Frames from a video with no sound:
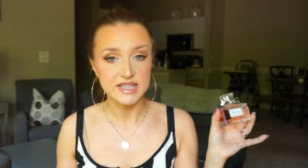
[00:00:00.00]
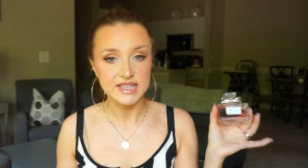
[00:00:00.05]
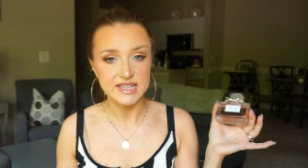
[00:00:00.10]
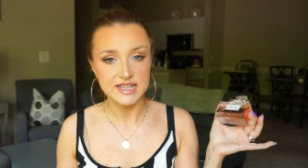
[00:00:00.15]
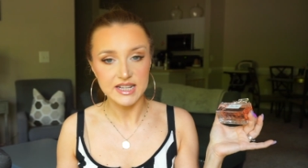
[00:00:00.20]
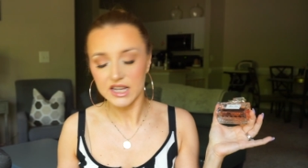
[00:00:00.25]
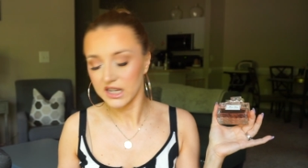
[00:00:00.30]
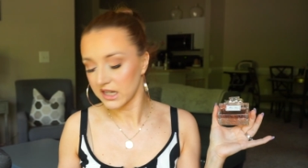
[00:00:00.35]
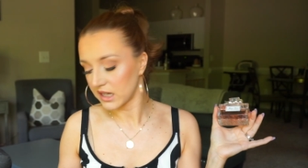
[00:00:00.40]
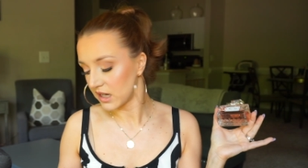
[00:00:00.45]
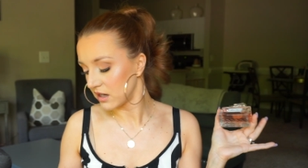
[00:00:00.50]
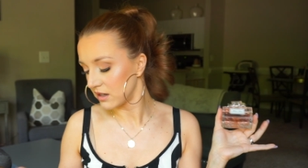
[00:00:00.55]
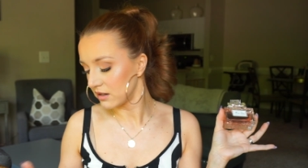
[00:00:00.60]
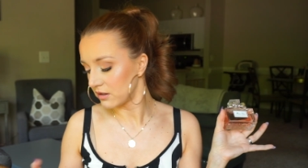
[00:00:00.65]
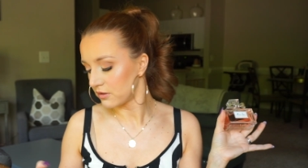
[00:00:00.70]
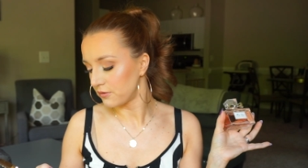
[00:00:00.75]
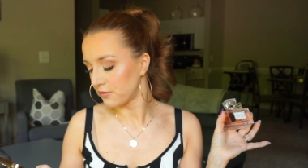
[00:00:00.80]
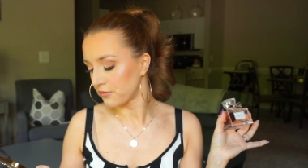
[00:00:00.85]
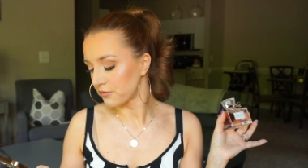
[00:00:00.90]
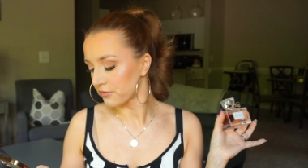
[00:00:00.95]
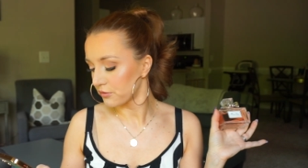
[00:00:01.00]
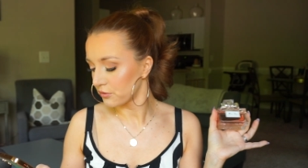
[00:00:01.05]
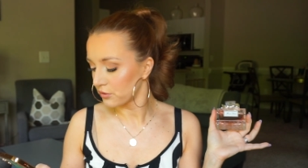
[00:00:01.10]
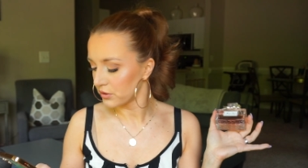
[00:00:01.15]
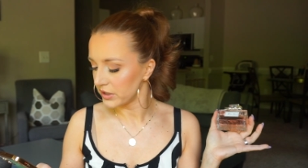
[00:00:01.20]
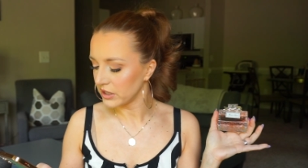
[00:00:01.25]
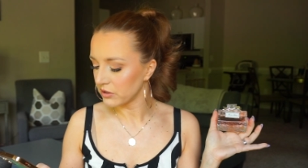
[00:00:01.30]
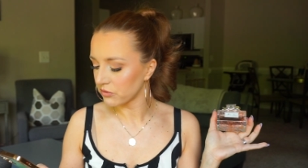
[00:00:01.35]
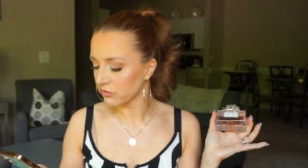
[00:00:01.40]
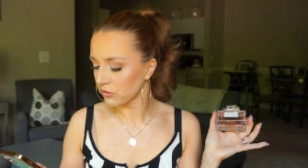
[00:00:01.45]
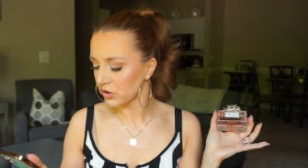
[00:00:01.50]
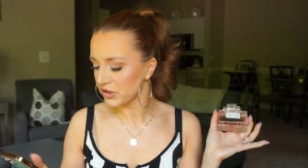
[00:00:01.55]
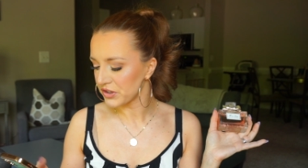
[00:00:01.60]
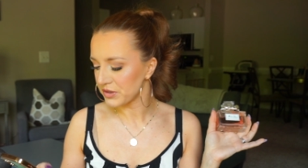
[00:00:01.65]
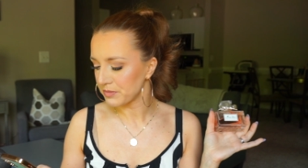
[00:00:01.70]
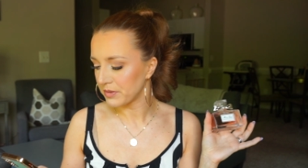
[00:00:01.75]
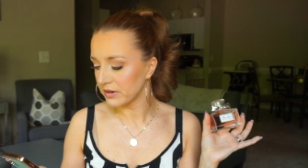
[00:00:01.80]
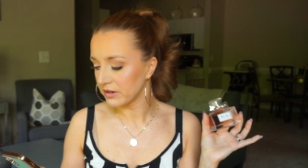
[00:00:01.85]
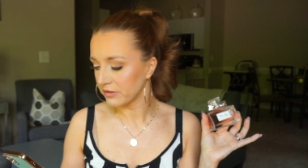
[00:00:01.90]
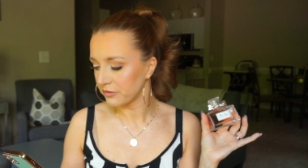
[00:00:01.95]
it's like a fruity rose
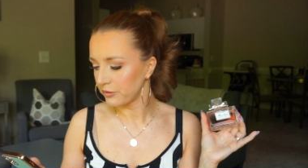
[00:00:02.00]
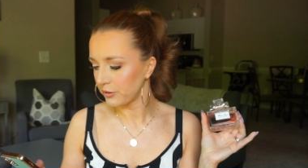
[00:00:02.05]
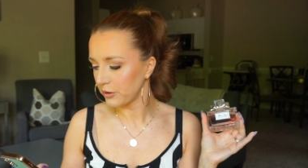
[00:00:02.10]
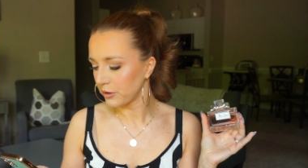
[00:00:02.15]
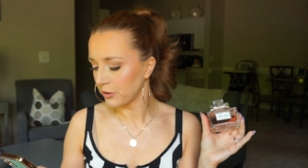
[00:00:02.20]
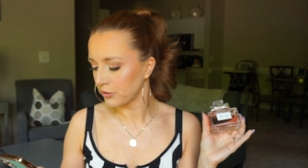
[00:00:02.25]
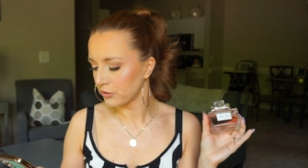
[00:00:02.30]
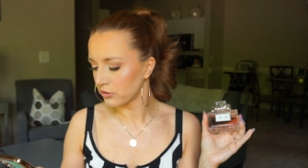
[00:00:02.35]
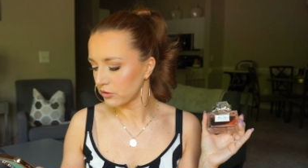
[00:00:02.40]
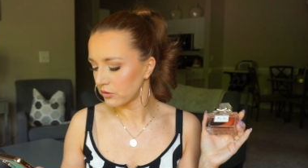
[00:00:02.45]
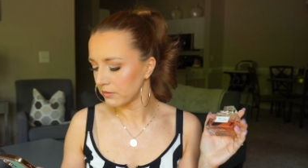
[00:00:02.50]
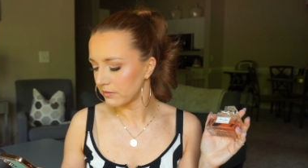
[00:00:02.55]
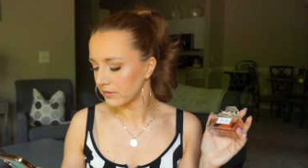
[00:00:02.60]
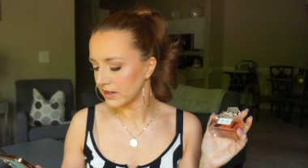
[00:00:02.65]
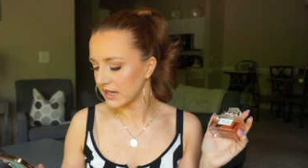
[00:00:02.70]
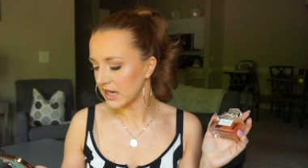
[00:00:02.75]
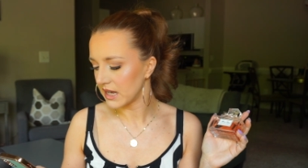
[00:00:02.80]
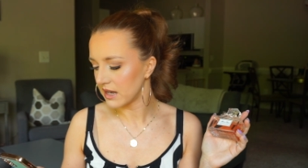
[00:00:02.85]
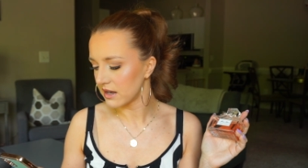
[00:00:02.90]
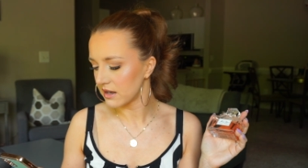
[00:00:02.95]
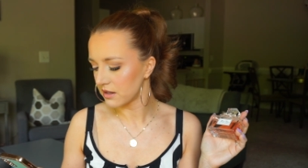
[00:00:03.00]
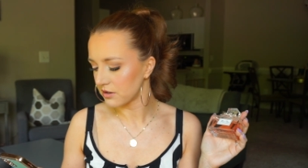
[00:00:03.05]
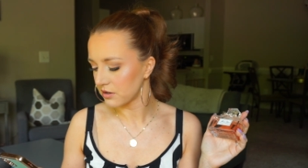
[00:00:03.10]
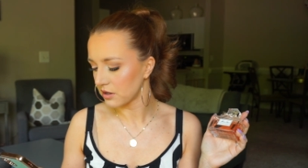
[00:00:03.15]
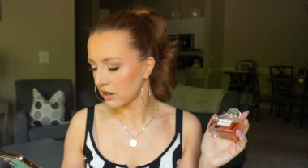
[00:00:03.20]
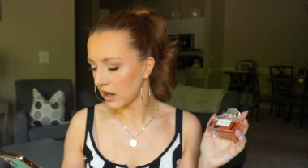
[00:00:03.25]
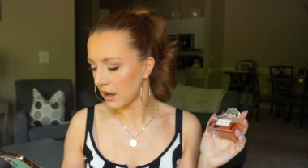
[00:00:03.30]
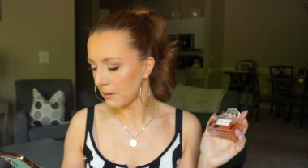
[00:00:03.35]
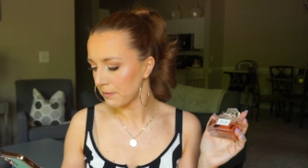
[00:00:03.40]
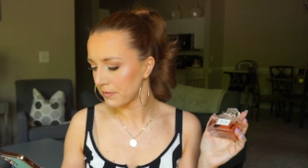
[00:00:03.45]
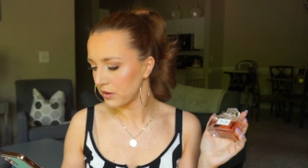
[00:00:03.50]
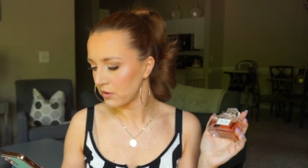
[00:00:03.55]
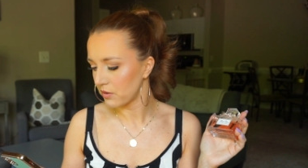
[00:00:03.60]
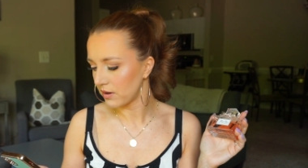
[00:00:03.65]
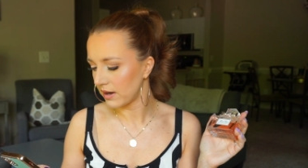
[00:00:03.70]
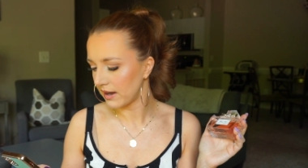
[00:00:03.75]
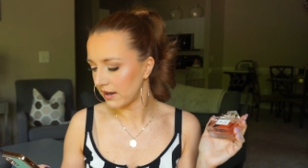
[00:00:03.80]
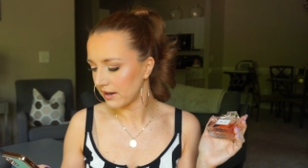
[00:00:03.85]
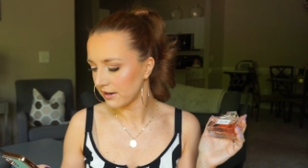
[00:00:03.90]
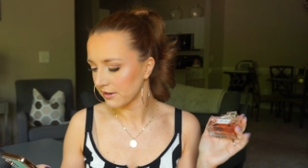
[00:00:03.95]
perfume. In the top you
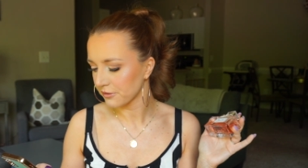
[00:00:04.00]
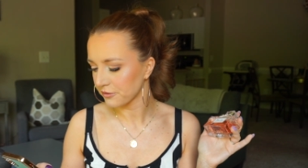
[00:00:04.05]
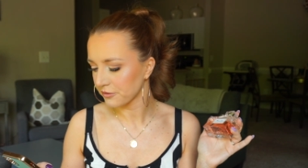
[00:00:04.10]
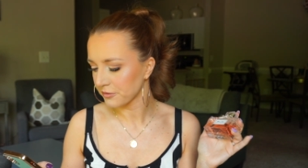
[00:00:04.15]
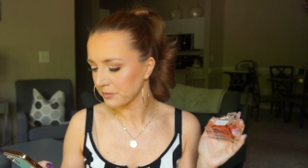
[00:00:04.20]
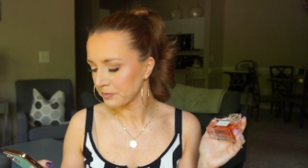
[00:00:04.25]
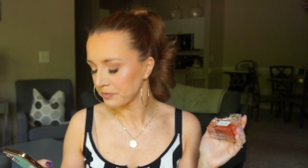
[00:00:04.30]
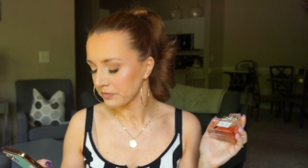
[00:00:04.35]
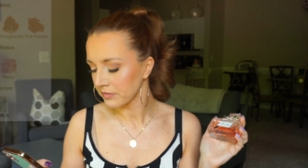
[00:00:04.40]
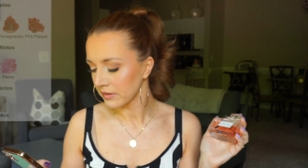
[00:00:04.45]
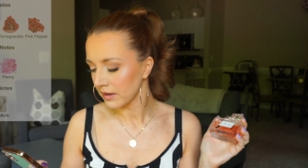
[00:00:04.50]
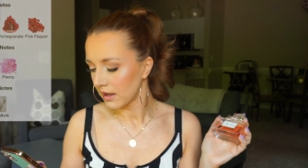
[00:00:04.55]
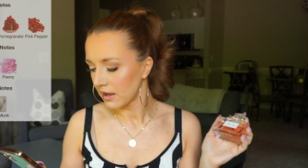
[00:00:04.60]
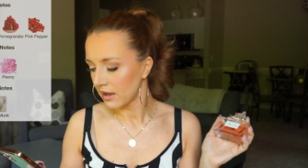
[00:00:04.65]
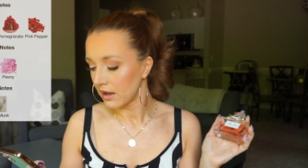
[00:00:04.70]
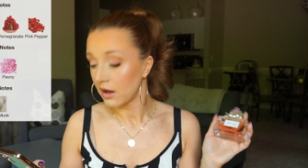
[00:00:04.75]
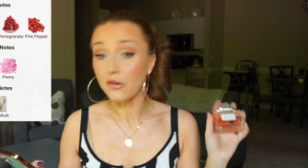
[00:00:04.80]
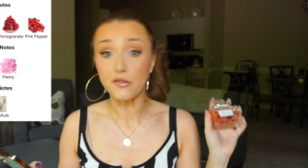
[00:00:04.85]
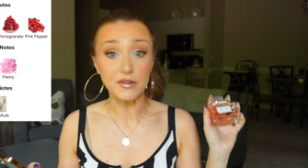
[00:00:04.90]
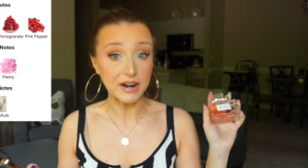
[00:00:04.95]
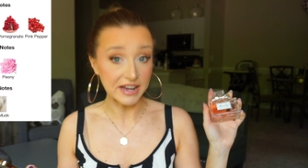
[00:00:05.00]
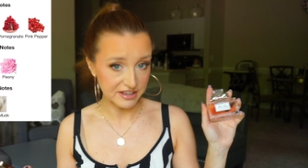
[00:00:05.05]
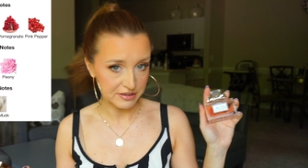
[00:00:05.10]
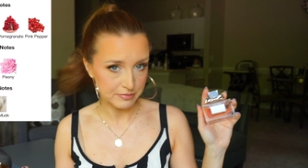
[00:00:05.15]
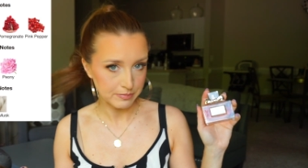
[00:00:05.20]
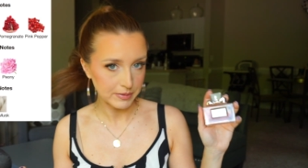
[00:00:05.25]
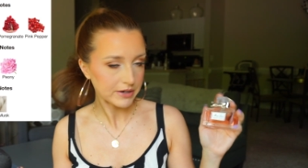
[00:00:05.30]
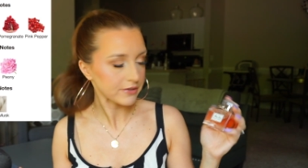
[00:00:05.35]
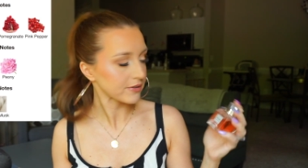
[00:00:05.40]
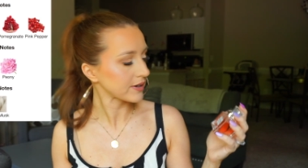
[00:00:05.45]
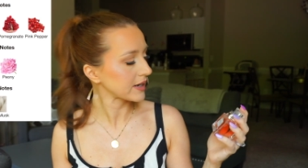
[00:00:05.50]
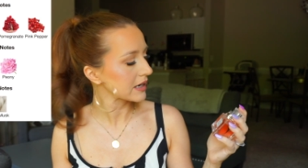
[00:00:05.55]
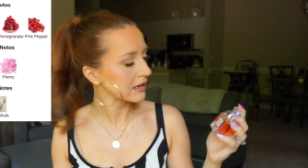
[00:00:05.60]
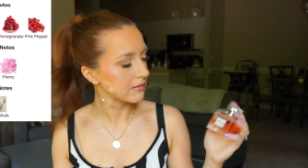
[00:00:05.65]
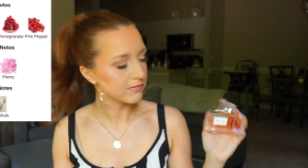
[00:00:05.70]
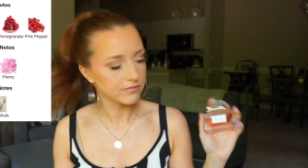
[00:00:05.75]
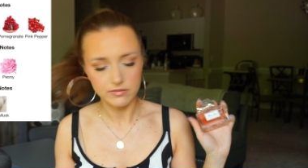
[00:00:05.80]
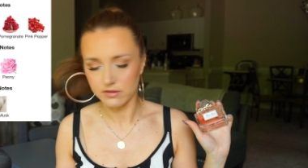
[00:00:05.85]
have raspberry.